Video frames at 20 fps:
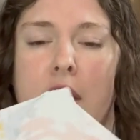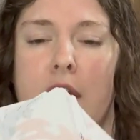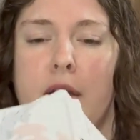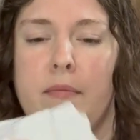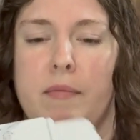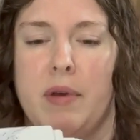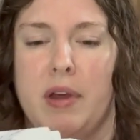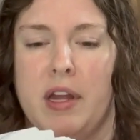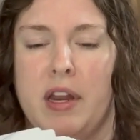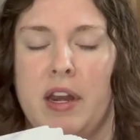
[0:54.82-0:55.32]

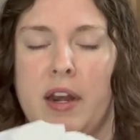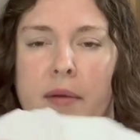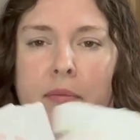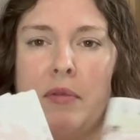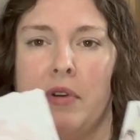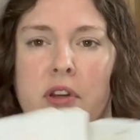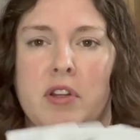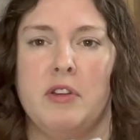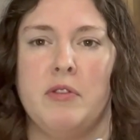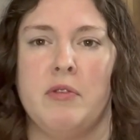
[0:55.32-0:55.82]
But I'm
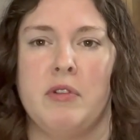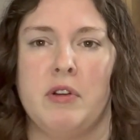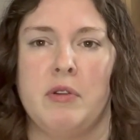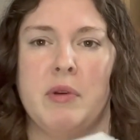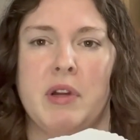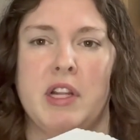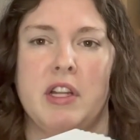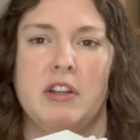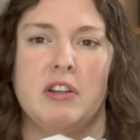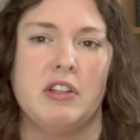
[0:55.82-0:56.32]
going to do a
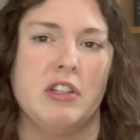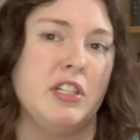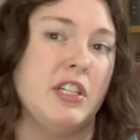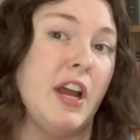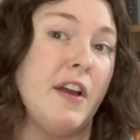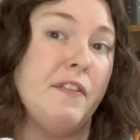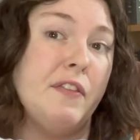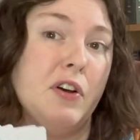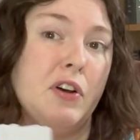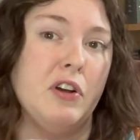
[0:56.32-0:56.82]
quick little
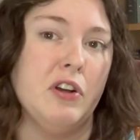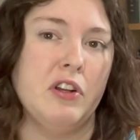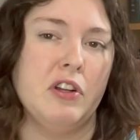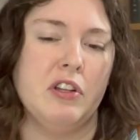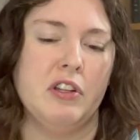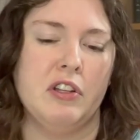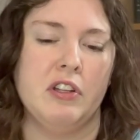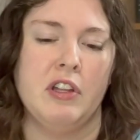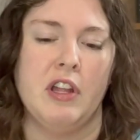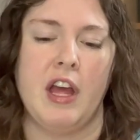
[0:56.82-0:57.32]

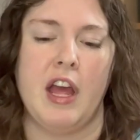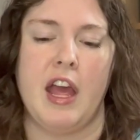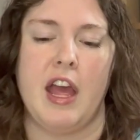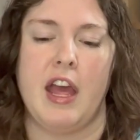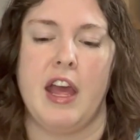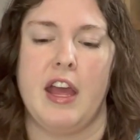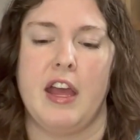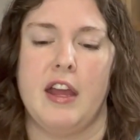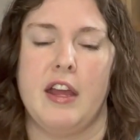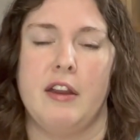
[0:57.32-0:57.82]
shuffle,
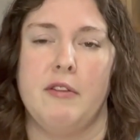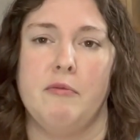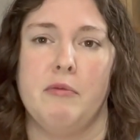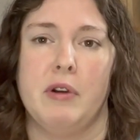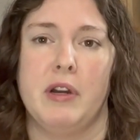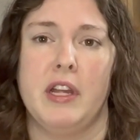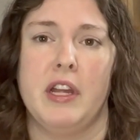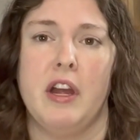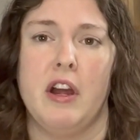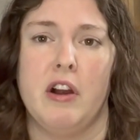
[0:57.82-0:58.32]
and
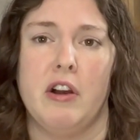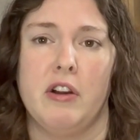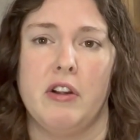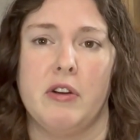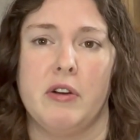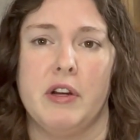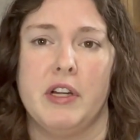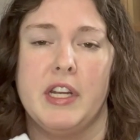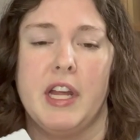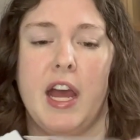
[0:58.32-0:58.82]
we are
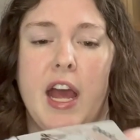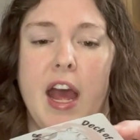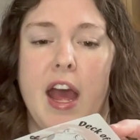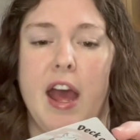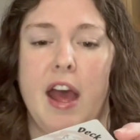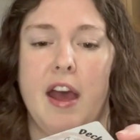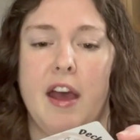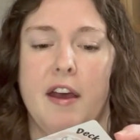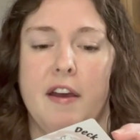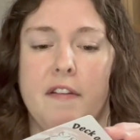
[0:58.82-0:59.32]
going to
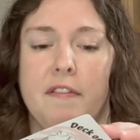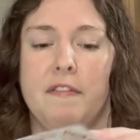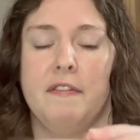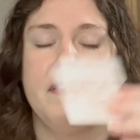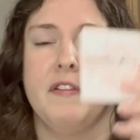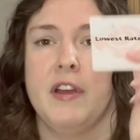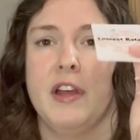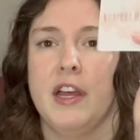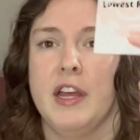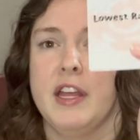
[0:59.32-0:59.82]
have
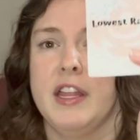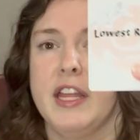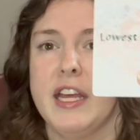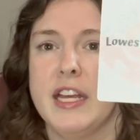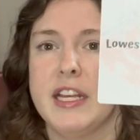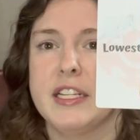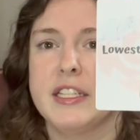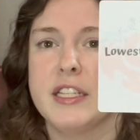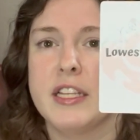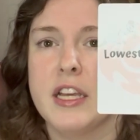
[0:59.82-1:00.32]

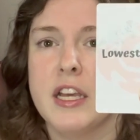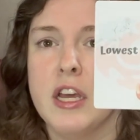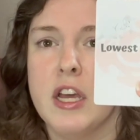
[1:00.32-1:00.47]
this,